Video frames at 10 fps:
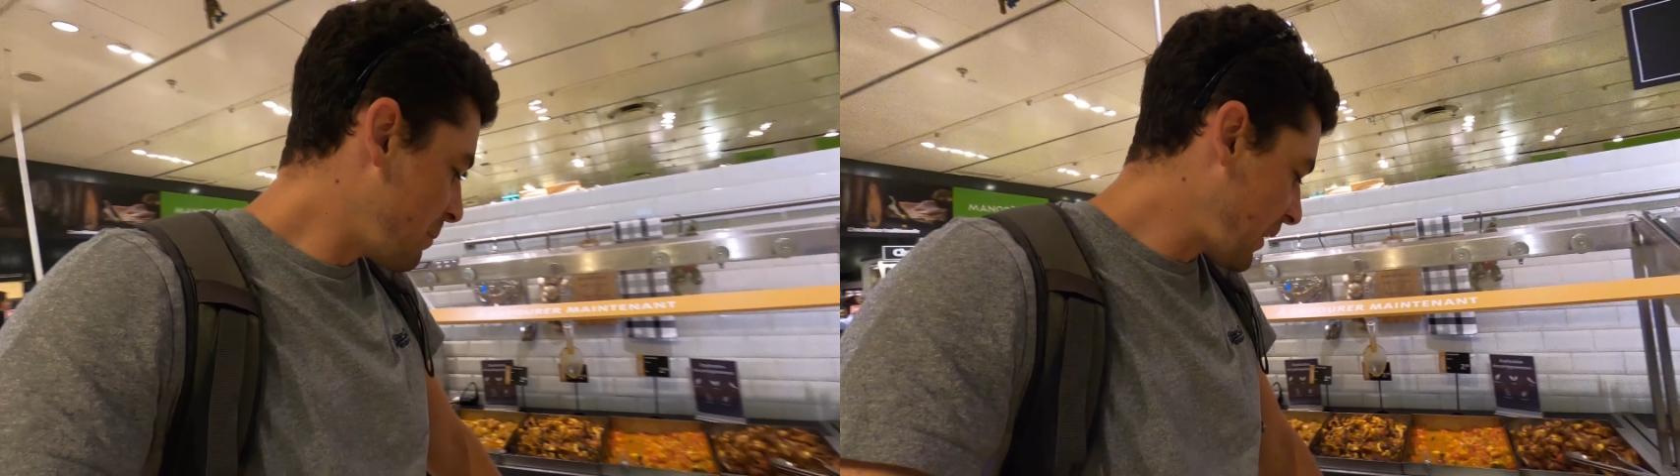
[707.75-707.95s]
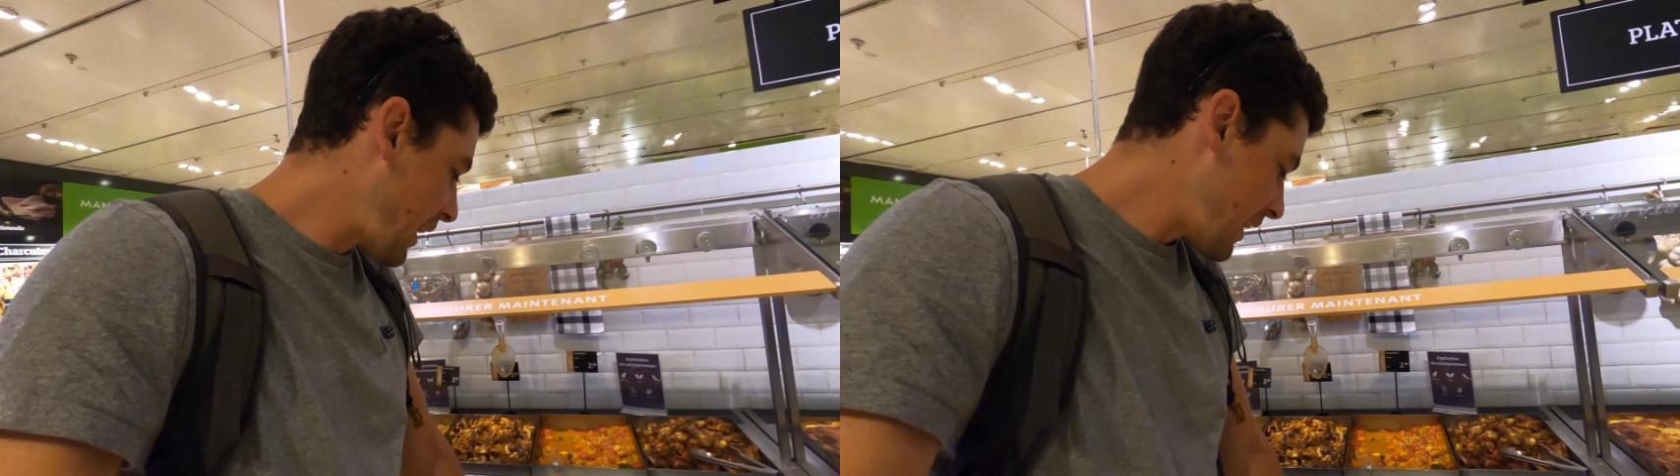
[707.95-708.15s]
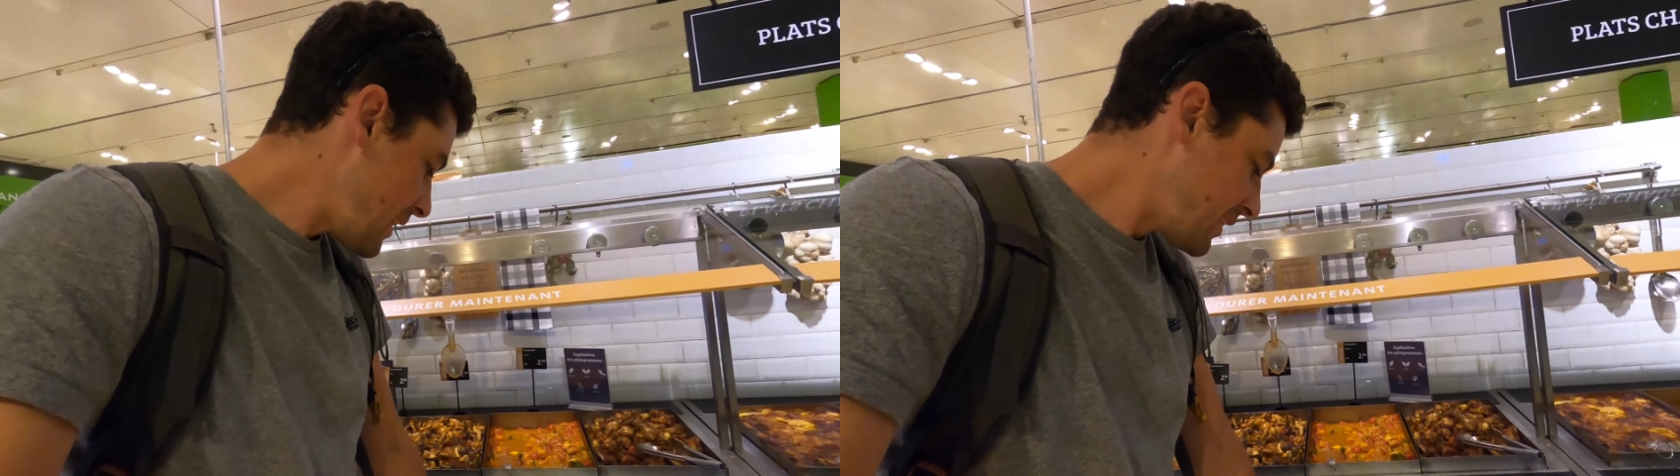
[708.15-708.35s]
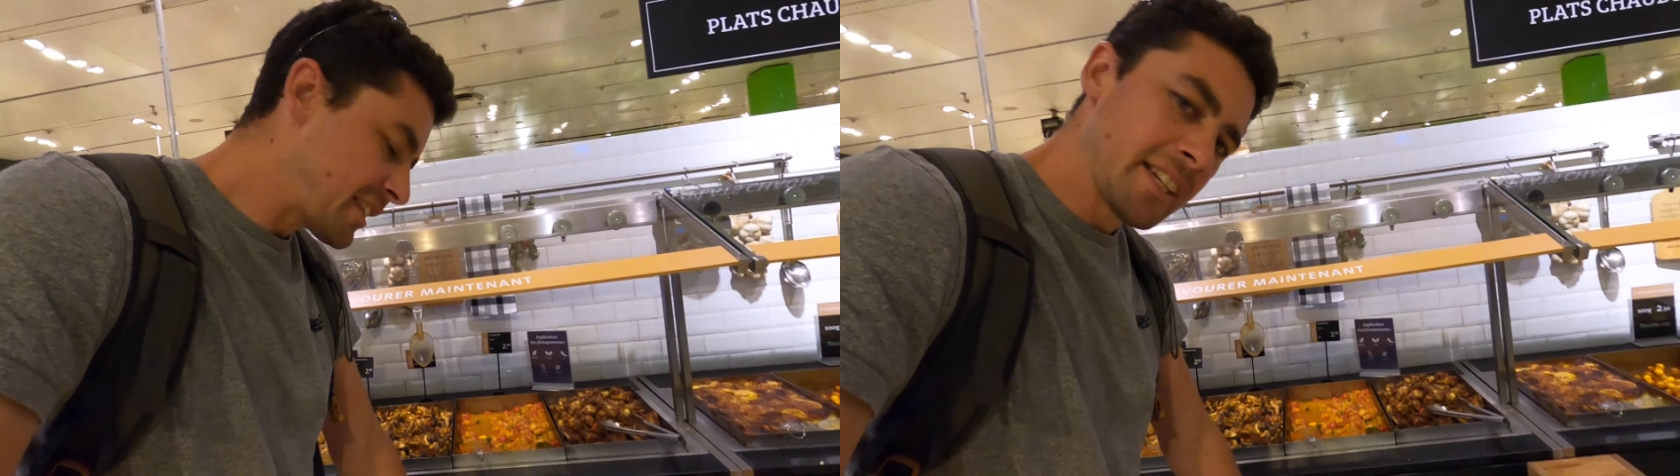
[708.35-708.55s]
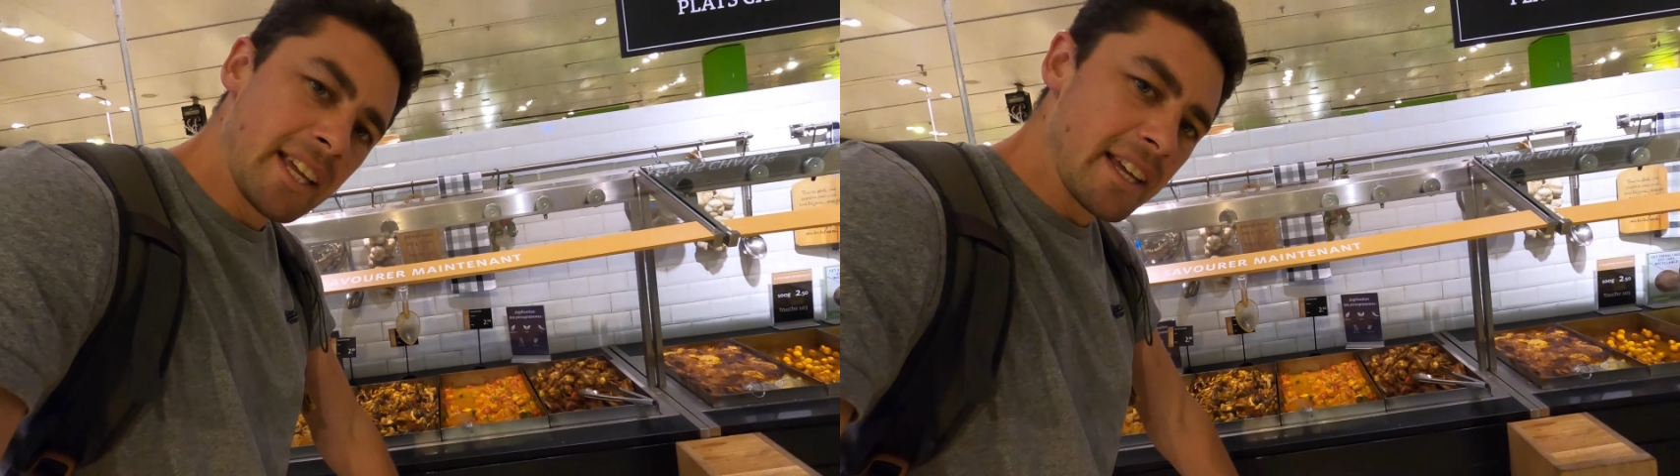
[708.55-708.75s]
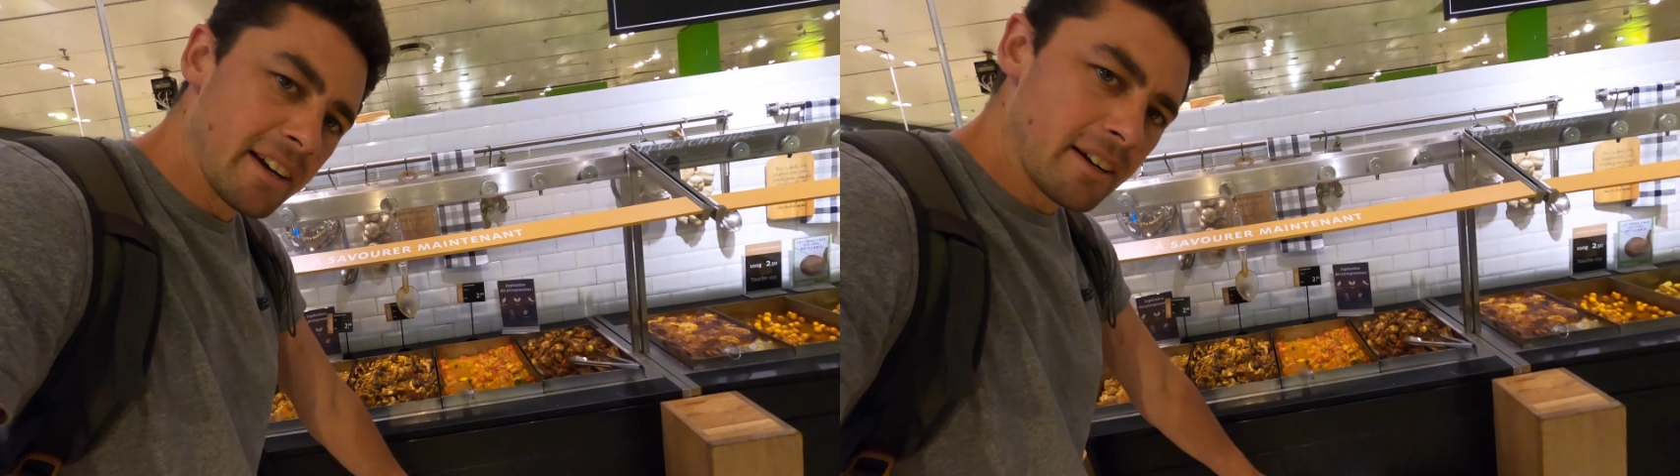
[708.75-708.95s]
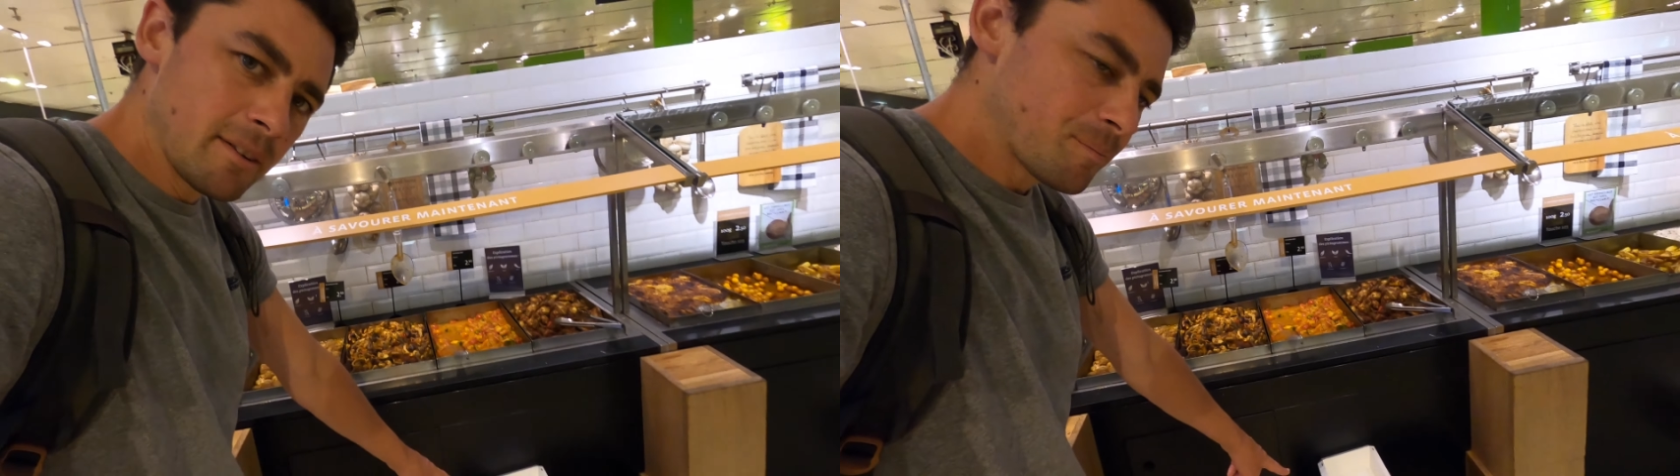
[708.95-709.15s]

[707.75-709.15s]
plate here,